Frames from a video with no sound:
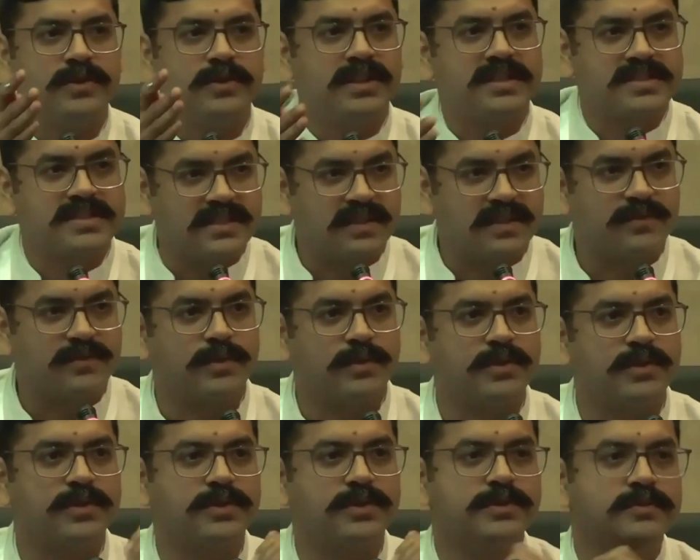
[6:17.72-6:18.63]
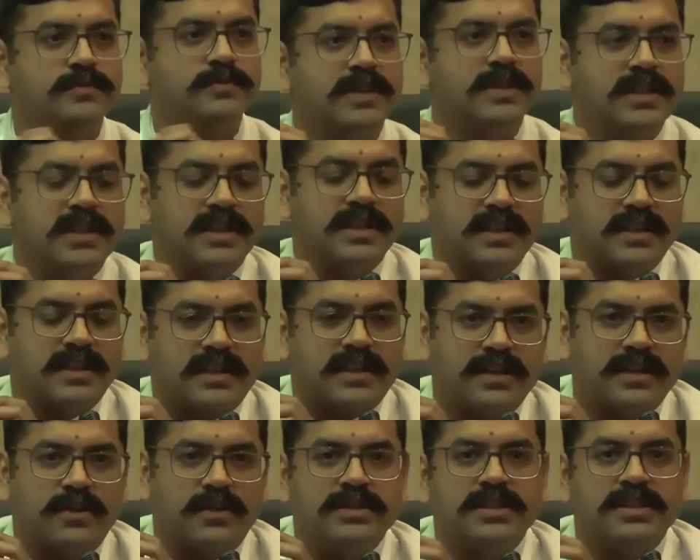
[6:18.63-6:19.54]
and sir from you,
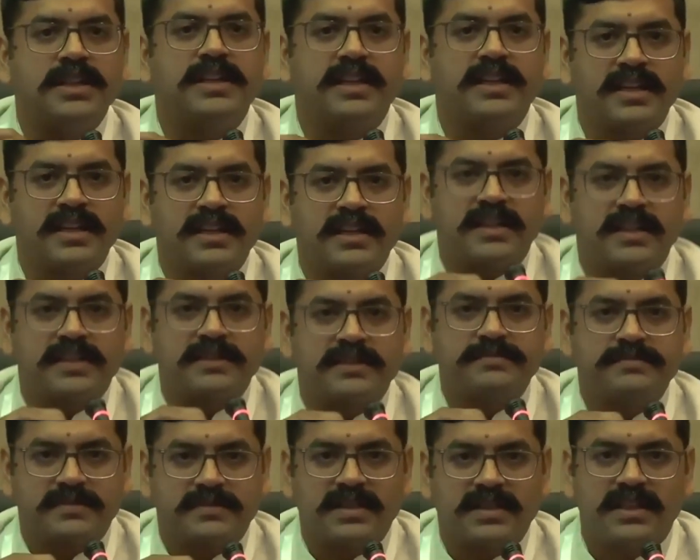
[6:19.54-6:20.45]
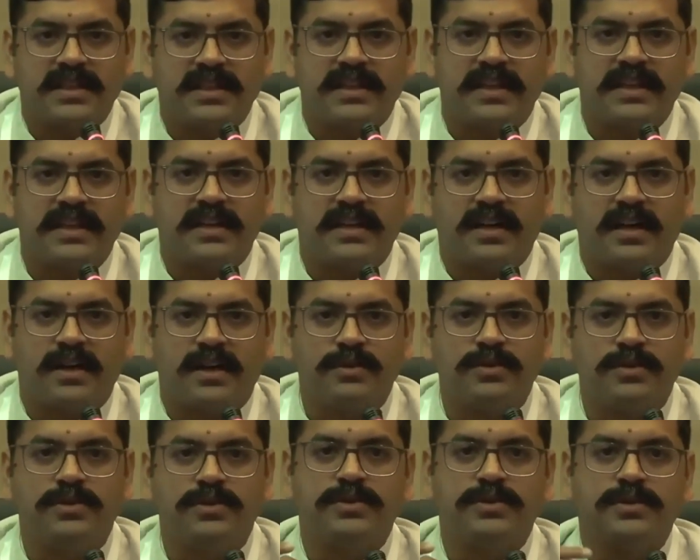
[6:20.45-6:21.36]
right, on the data, right,
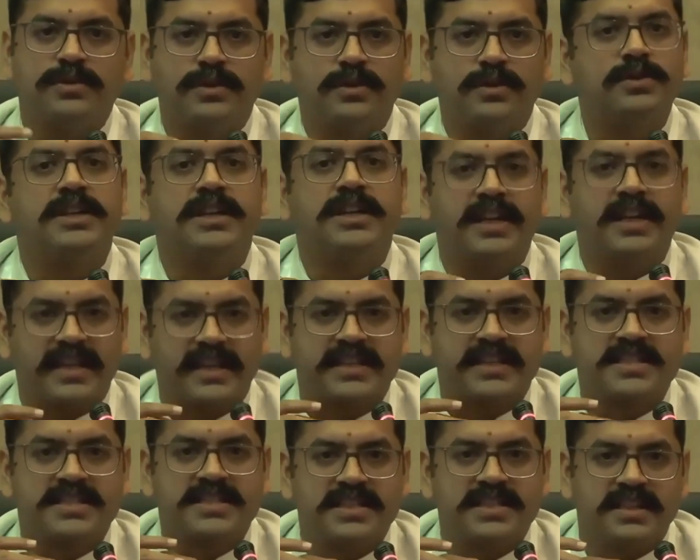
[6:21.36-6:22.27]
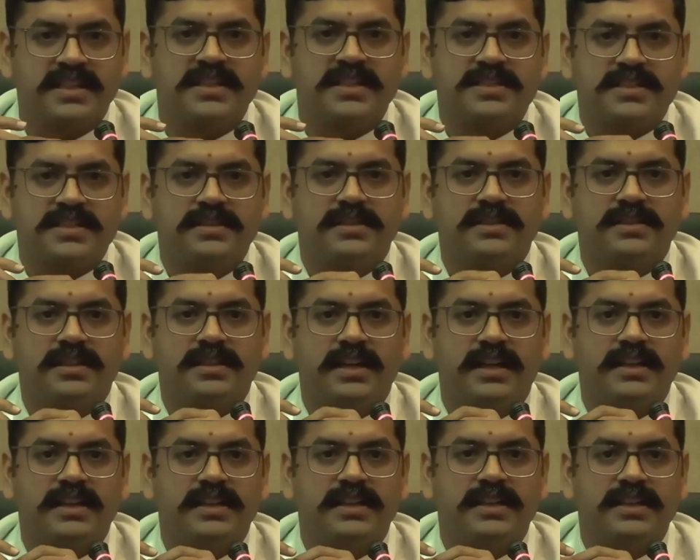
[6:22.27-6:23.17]
how to do the data exchange
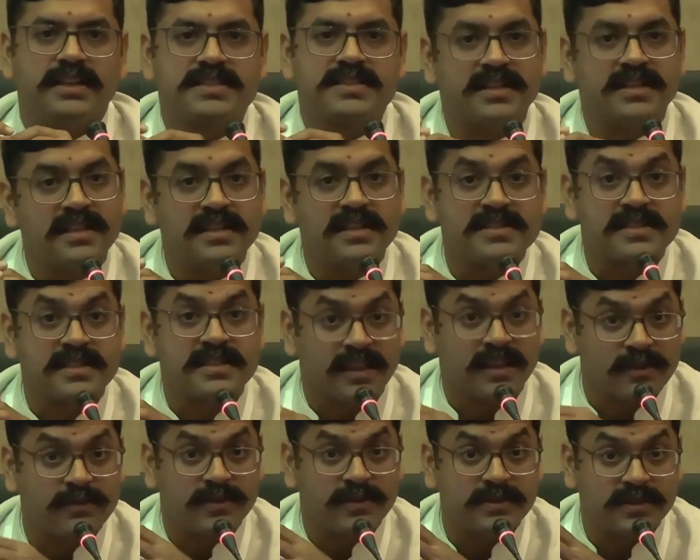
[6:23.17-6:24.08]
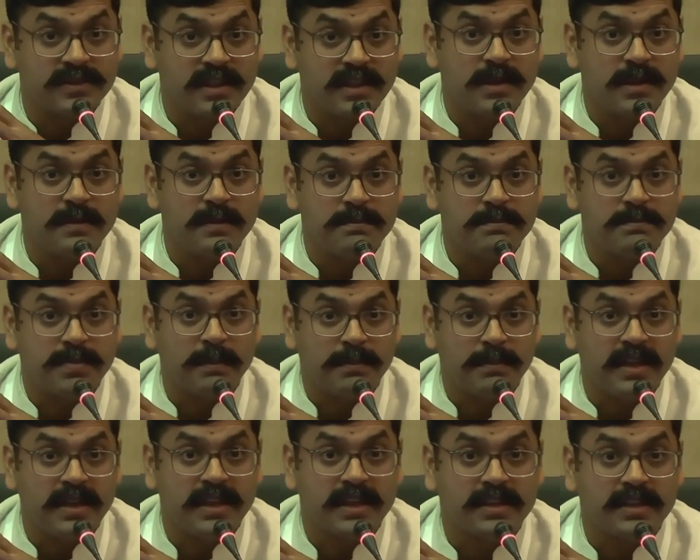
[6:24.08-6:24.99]
and still serve the
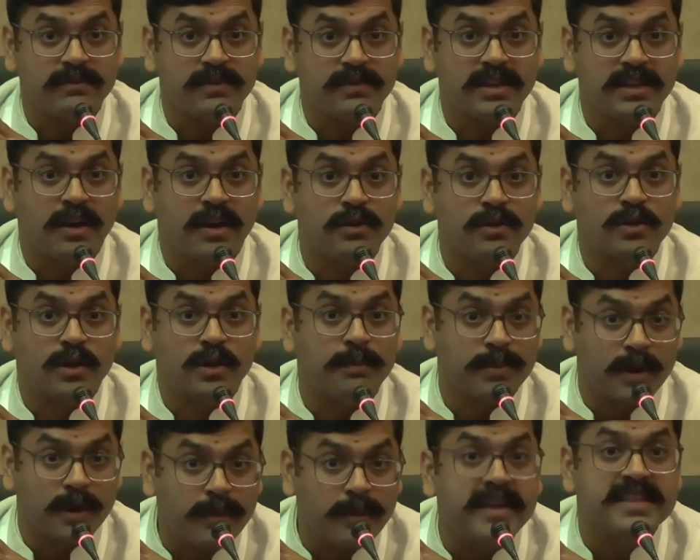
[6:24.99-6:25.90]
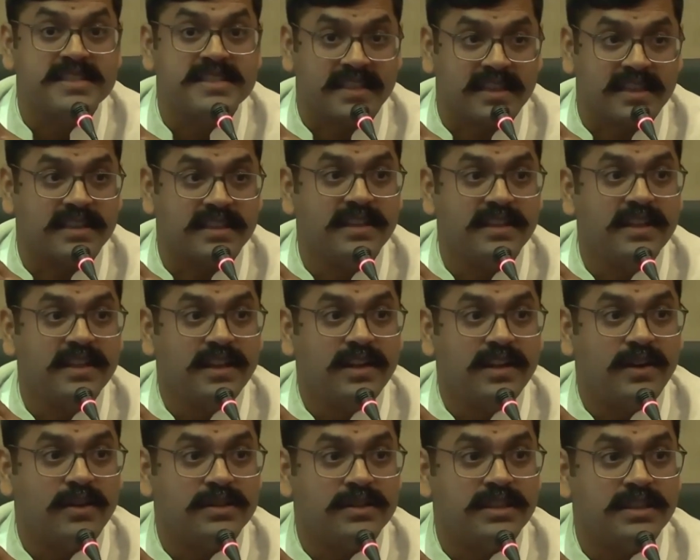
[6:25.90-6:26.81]
public without compromising
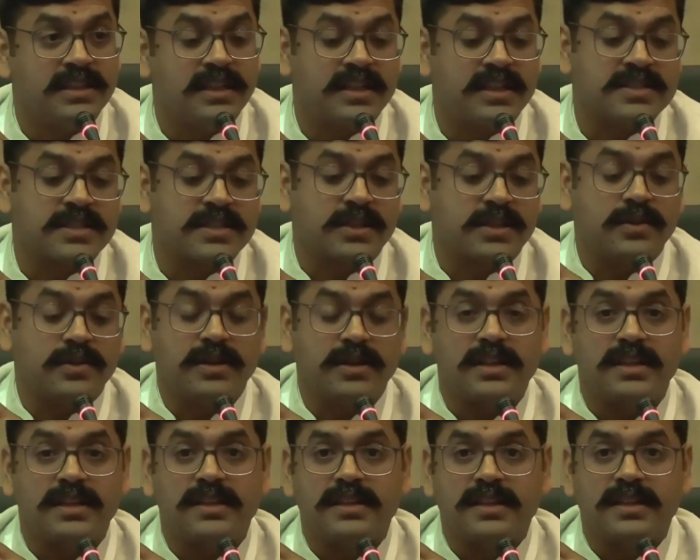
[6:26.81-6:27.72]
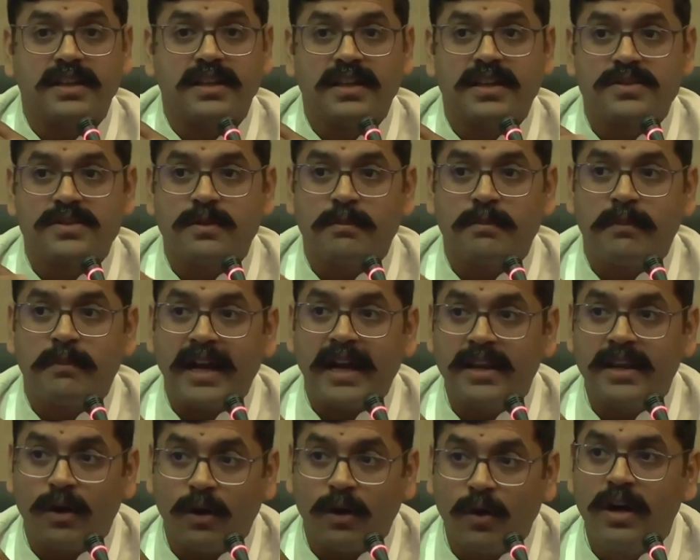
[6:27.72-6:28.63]
on the data security. So
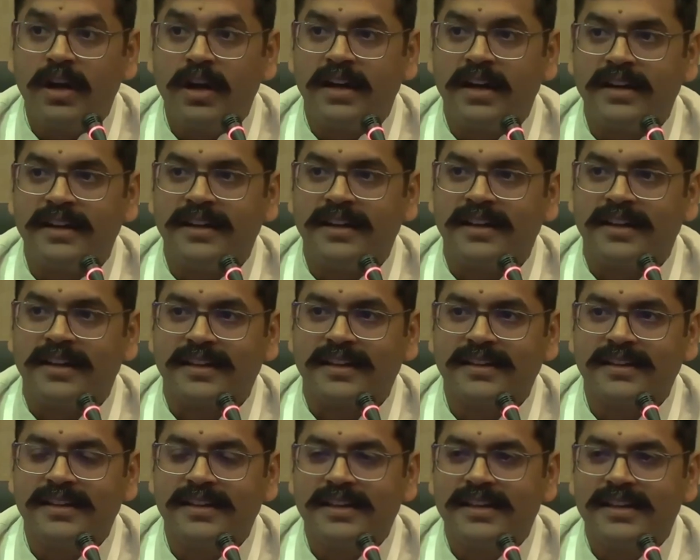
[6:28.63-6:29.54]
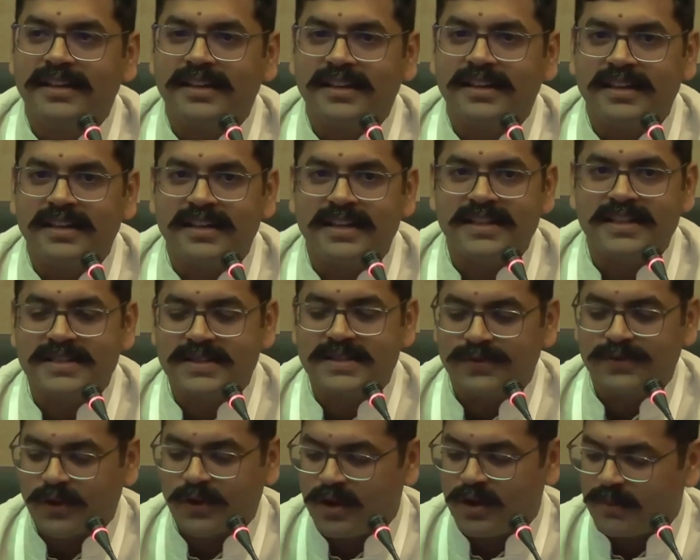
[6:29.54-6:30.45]
my whole learning
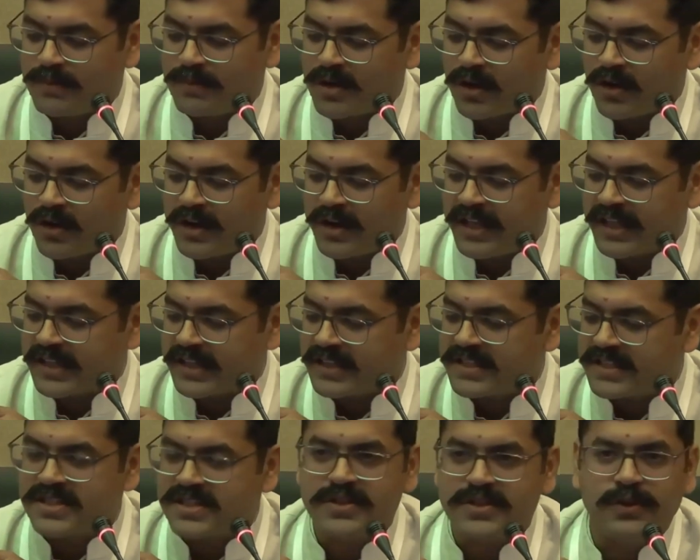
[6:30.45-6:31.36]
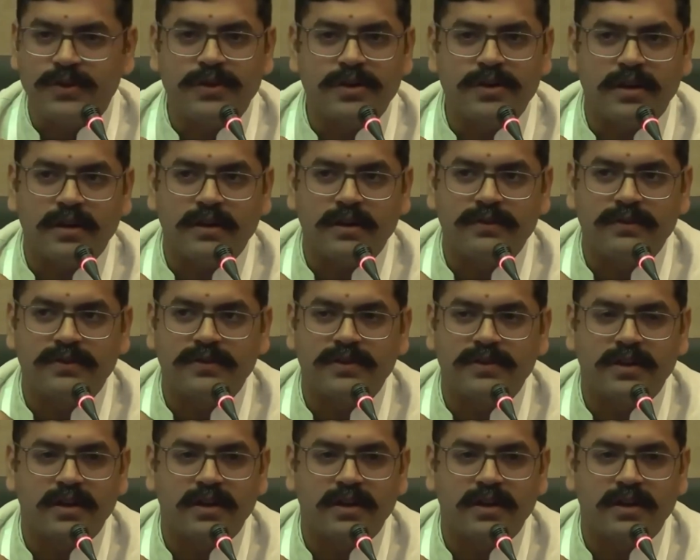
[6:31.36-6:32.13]
is from Nordic Institute of